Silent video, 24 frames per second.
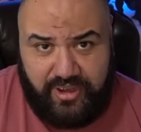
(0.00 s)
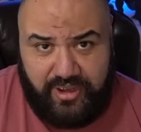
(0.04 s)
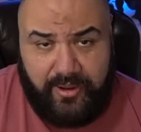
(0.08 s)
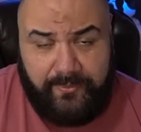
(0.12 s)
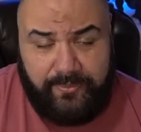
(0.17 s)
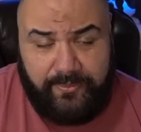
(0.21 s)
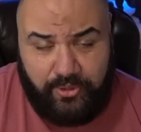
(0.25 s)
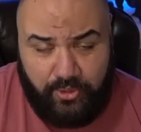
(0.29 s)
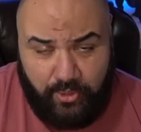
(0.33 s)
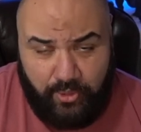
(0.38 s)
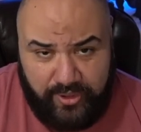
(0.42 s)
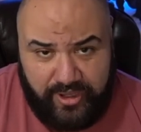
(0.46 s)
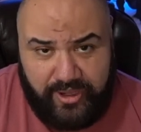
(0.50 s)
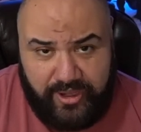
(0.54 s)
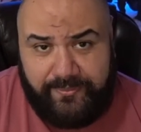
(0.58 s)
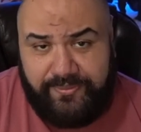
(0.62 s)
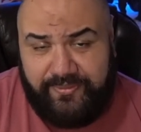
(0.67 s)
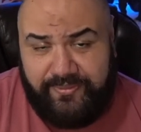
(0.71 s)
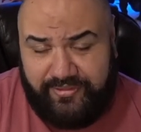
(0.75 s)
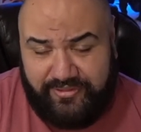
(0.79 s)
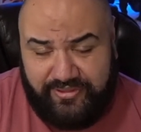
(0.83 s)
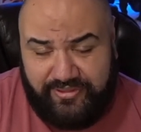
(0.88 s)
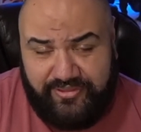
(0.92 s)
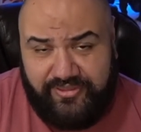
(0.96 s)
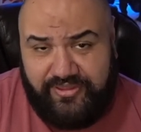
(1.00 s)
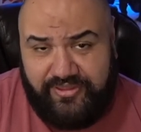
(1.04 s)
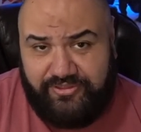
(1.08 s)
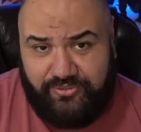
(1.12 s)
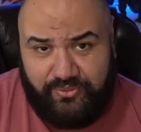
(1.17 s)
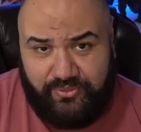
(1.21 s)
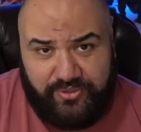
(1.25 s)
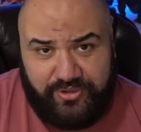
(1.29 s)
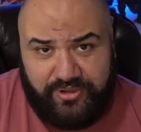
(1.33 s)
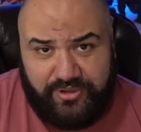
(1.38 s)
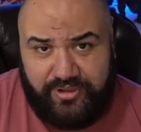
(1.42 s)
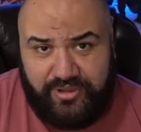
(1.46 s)
going up into this
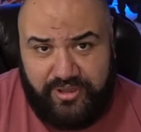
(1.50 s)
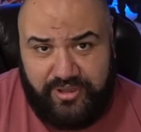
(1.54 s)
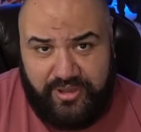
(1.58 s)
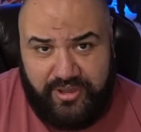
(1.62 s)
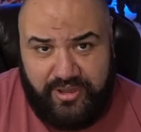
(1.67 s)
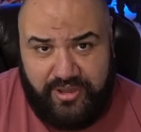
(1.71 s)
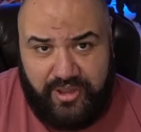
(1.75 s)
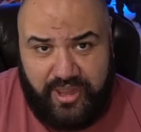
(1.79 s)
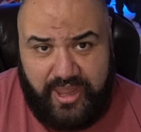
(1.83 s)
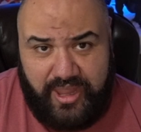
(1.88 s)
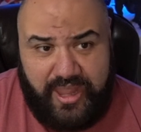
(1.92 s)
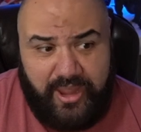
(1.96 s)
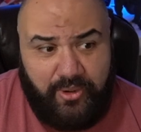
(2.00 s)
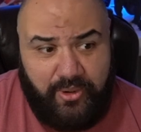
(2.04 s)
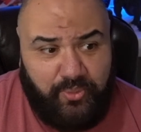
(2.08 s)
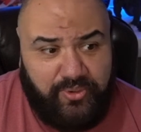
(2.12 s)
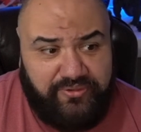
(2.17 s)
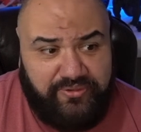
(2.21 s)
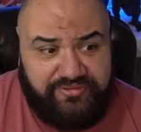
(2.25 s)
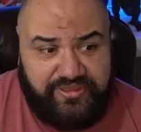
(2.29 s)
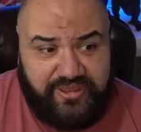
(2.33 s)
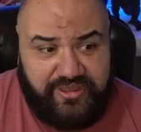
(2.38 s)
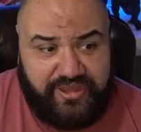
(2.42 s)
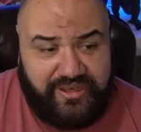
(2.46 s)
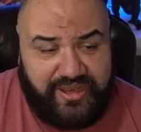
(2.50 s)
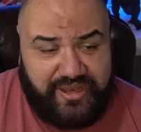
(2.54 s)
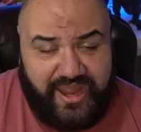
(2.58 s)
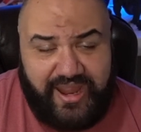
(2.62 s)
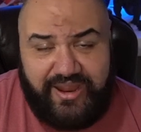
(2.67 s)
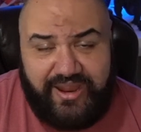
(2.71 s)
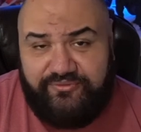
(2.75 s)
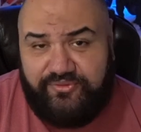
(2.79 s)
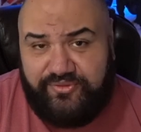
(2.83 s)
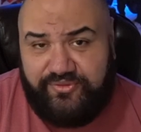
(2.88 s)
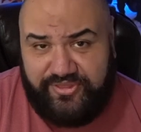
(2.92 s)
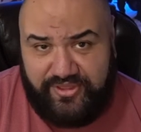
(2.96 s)
one. And we've seen
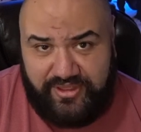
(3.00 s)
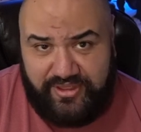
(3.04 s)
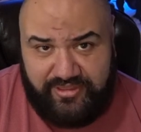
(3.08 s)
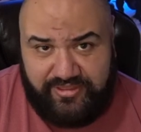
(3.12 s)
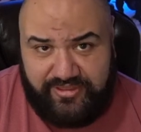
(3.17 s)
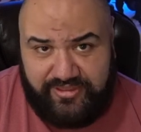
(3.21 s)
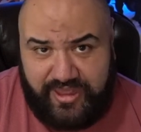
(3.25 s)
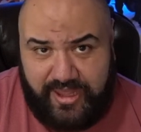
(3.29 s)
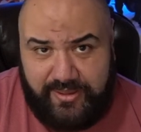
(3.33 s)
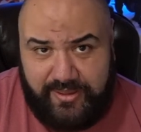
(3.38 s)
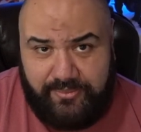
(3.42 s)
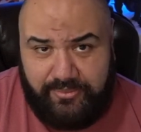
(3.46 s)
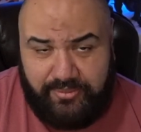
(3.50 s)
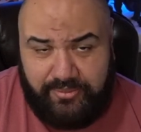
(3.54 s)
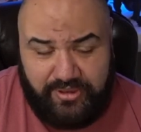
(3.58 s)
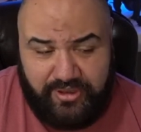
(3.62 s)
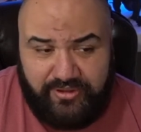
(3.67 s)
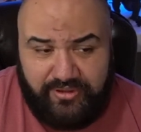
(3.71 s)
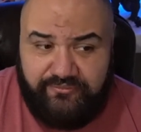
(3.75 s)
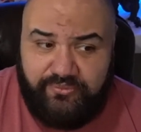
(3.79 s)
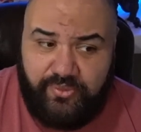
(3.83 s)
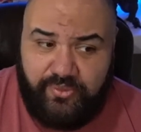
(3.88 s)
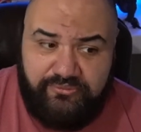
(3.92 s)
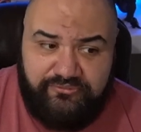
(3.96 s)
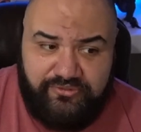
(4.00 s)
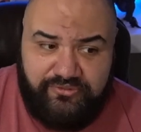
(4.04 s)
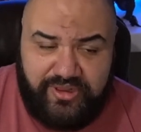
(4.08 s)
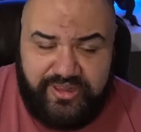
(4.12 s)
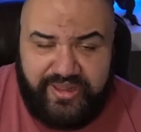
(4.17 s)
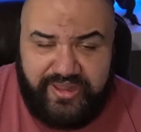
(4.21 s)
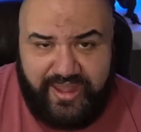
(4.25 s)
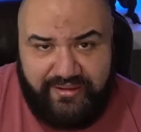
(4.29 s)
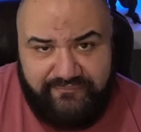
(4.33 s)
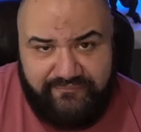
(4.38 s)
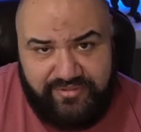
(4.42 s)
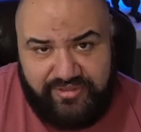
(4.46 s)
everything he's capable of. We really
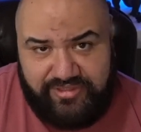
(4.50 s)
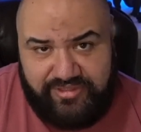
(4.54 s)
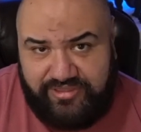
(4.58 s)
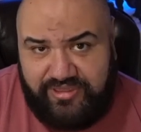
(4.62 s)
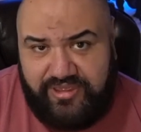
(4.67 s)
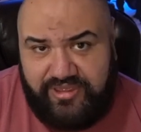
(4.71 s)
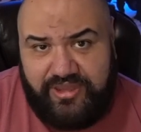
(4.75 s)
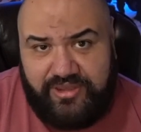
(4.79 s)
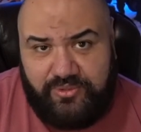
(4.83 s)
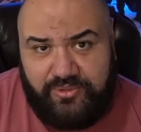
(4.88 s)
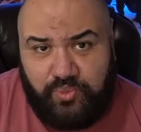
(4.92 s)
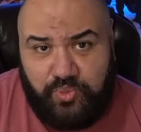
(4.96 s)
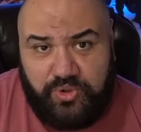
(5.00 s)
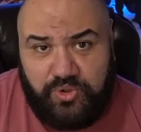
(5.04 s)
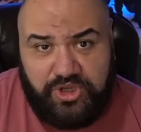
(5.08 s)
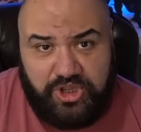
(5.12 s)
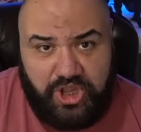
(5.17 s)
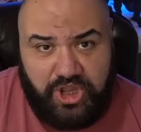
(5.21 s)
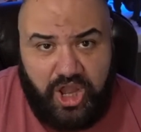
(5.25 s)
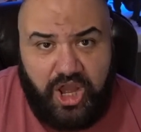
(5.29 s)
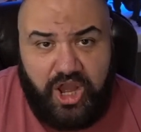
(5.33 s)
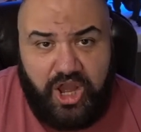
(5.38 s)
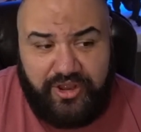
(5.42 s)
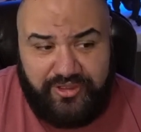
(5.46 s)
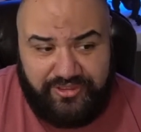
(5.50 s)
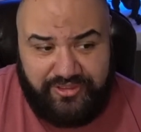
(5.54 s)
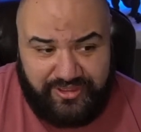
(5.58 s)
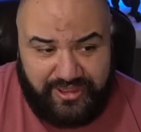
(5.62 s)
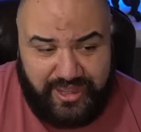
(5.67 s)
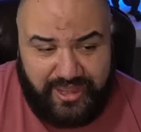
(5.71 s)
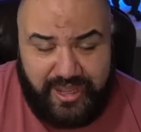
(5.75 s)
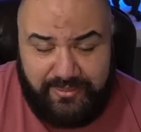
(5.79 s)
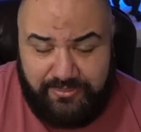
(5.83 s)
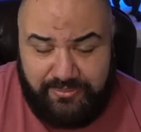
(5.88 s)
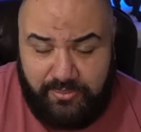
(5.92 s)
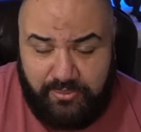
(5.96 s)
haven't seen what Kong is
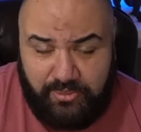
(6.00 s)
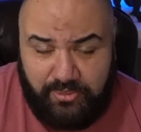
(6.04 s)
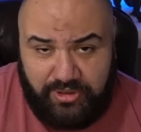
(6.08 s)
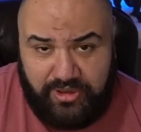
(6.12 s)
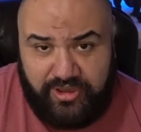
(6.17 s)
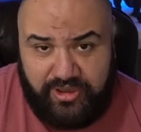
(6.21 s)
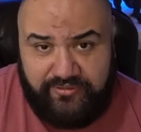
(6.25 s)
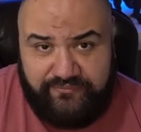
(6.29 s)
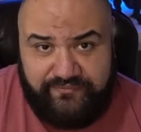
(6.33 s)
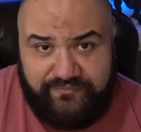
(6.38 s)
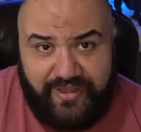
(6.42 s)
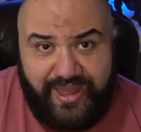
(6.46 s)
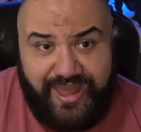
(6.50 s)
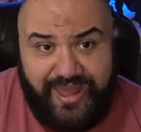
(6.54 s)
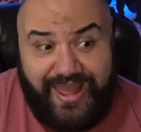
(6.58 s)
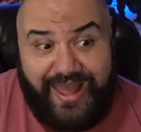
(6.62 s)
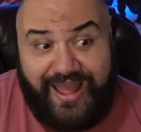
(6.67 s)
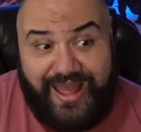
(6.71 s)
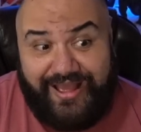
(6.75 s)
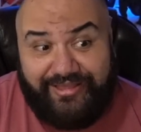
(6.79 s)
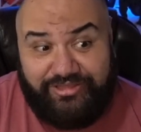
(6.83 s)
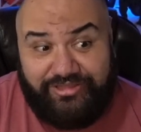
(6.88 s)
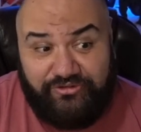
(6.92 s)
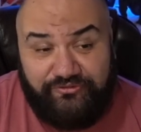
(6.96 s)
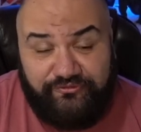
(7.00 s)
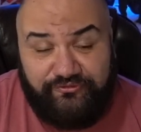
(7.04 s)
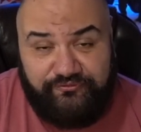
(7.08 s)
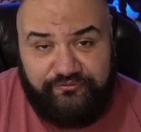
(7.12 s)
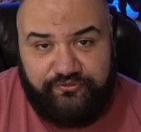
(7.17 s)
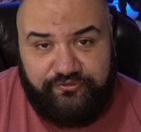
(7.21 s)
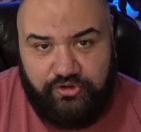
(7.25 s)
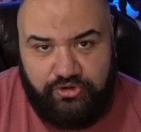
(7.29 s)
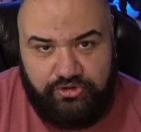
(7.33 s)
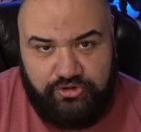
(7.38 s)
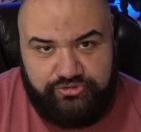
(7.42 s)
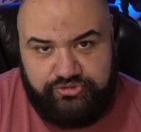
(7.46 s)
capable of as a
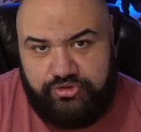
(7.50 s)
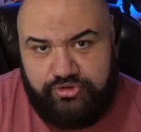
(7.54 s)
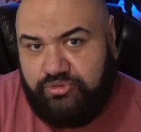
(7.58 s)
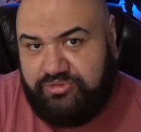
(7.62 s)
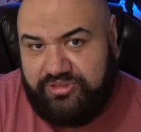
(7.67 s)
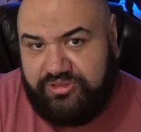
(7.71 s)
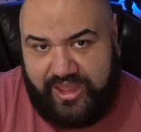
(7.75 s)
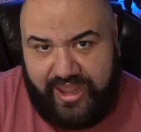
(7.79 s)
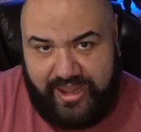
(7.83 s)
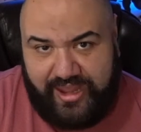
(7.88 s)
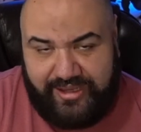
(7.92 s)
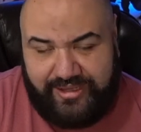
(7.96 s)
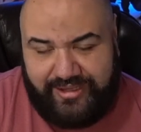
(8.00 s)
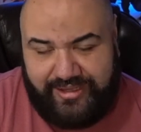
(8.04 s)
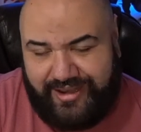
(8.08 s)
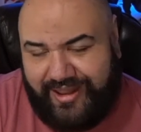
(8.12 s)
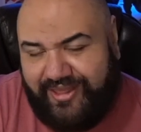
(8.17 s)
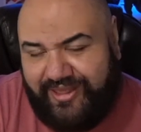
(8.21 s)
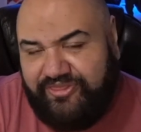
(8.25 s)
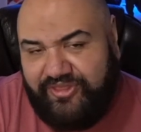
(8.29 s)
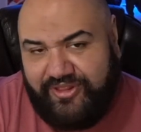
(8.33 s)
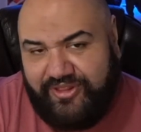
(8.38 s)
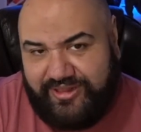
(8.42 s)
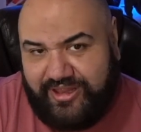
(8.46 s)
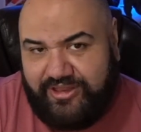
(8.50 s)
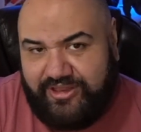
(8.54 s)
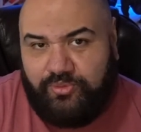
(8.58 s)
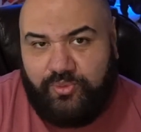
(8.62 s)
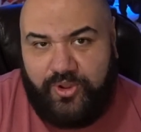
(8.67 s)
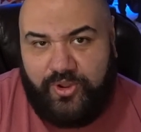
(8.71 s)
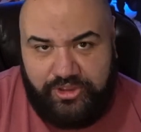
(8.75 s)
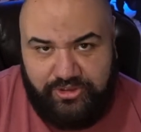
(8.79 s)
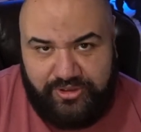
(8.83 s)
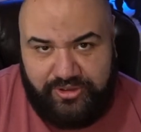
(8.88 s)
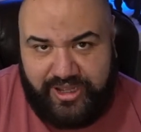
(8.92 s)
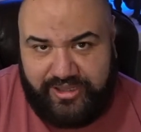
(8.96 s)
full-grown Titan. And I think that's
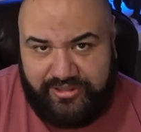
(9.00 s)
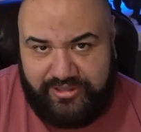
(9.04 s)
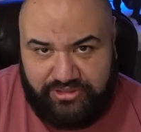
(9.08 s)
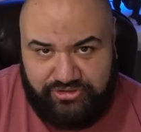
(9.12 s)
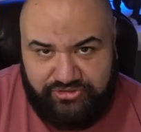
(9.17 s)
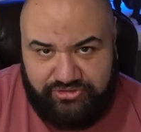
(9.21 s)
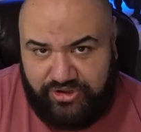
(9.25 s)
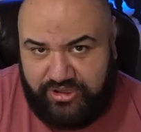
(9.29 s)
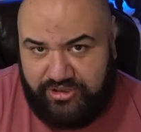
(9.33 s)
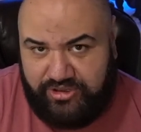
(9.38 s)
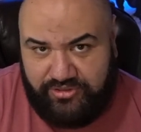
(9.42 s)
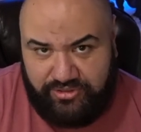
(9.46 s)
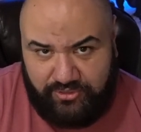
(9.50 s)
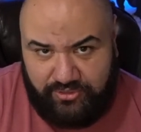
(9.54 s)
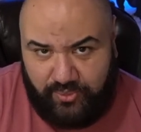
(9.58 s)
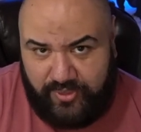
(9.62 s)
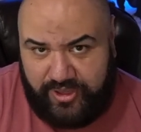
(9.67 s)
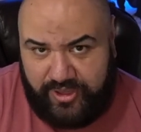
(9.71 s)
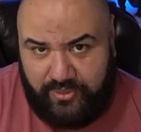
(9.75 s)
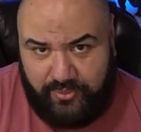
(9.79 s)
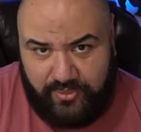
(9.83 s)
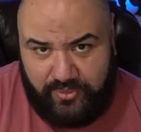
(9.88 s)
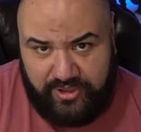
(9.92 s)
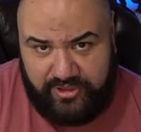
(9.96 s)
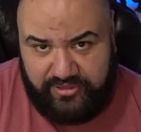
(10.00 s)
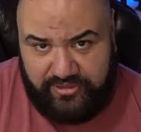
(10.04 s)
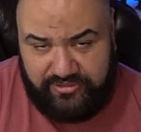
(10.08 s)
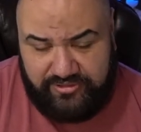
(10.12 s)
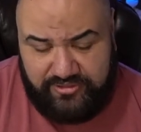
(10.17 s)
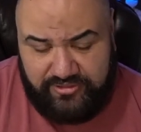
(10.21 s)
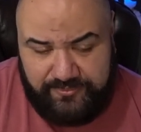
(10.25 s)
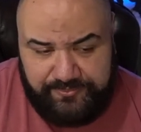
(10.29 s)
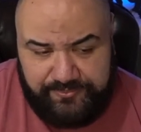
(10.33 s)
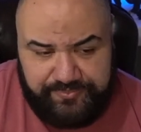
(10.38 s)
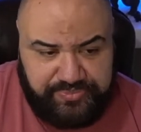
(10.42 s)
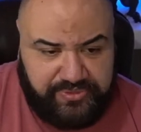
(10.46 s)
why you got this trailer the way it
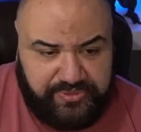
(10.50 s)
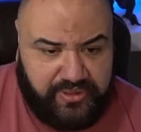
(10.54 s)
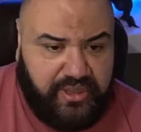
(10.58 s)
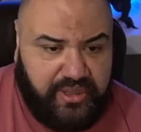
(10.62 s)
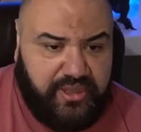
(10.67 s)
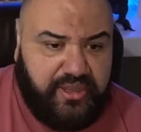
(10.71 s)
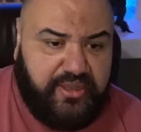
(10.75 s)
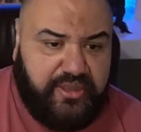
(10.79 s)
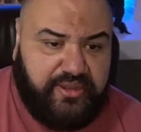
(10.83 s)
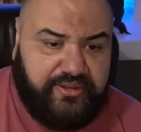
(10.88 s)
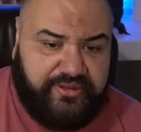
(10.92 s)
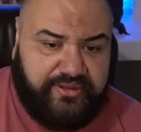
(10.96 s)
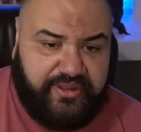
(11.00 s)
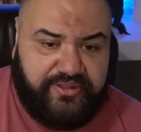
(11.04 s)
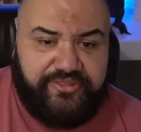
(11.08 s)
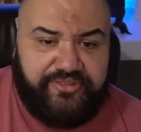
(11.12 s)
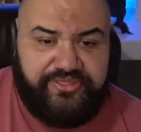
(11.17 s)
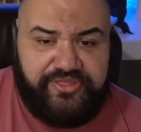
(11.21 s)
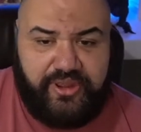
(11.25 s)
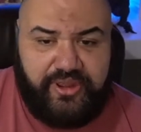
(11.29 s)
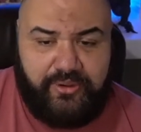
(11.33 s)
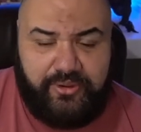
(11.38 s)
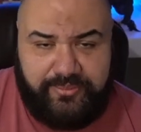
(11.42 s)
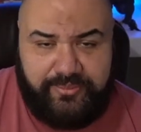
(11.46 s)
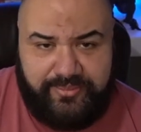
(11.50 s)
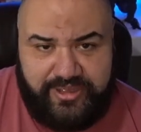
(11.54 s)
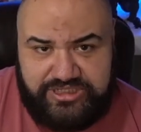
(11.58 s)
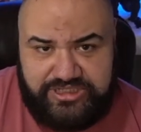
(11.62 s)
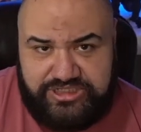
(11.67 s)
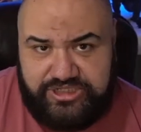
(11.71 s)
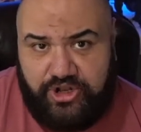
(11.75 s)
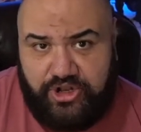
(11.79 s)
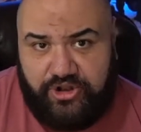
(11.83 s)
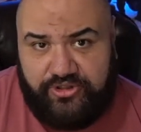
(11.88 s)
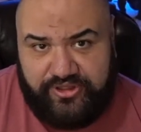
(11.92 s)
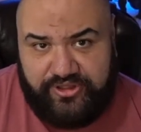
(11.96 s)
was. The other thing I want to mention are the